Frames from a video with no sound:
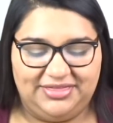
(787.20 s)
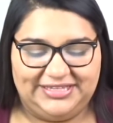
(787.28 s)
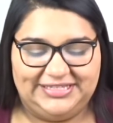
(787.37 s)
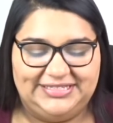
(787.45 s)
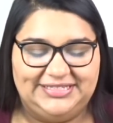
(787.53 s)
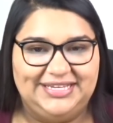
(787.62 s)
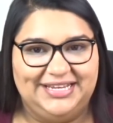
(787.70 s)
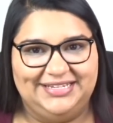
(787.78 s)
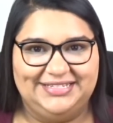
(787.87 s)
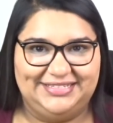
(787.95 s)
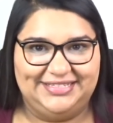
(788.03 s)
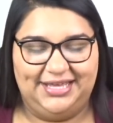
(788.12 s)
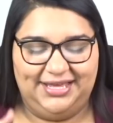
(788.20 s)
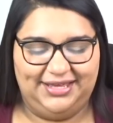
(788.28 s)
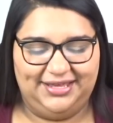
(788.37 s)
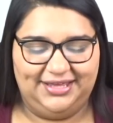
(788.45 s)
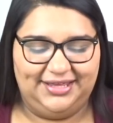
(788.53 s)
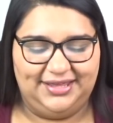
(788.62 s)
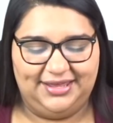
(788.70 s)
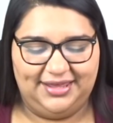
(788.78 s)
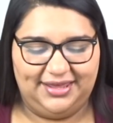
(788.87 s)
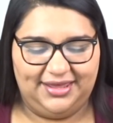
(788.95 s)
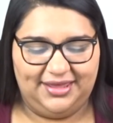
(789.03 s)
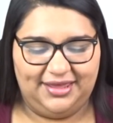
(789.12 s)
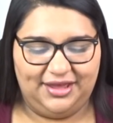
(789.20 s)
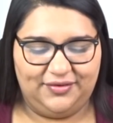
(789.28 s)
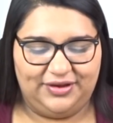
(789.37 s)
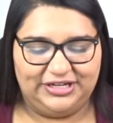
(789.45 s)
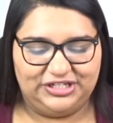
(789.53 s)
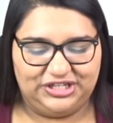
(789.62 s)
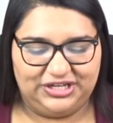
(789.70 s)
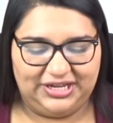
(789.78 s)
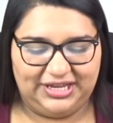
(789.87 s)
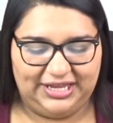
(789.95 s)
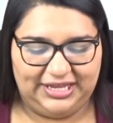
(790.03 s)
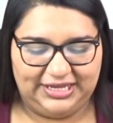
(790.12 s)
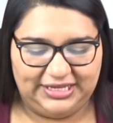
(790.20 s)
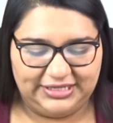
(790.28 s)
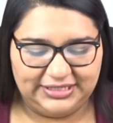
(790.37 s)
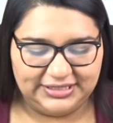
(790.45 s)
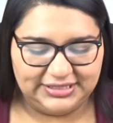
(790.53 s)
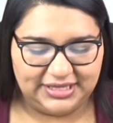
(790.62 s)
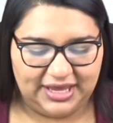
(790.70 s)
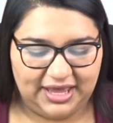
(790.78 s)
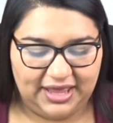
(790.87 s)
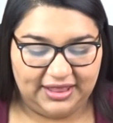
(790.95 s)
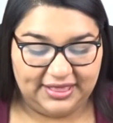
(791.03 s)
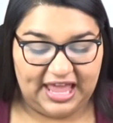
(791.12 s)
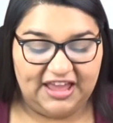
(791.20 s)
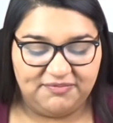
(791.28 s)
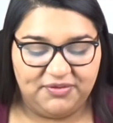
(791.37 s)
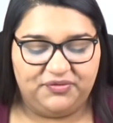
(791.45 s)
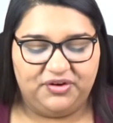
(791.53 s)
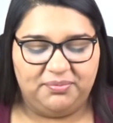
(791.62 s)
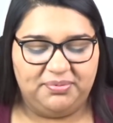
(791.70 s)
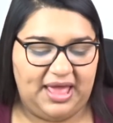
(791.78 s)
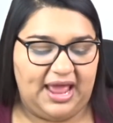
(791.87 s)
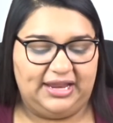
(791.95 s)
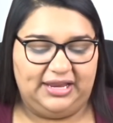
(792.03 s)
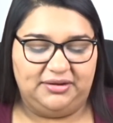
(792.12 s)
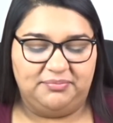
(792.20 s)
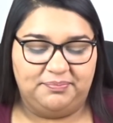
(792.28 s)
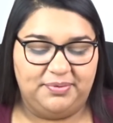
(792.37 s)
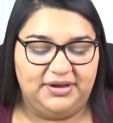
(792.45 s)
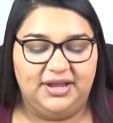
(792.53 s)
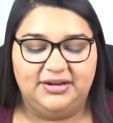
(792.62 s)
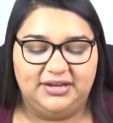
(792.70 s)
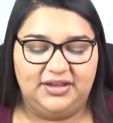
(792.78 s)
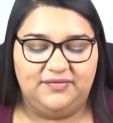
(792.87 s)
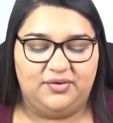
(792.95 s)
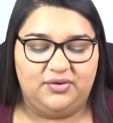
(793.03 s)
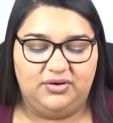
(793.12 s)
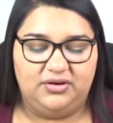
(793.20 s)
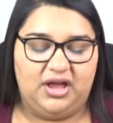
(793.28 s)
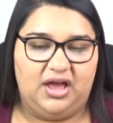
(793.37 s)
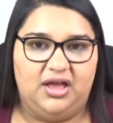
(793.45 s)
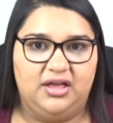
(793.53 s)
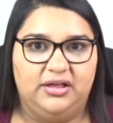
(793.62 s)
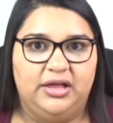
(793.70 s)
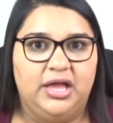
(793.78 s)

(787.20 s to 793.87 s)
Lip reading: the sixth question is, life before planning, productive or nah?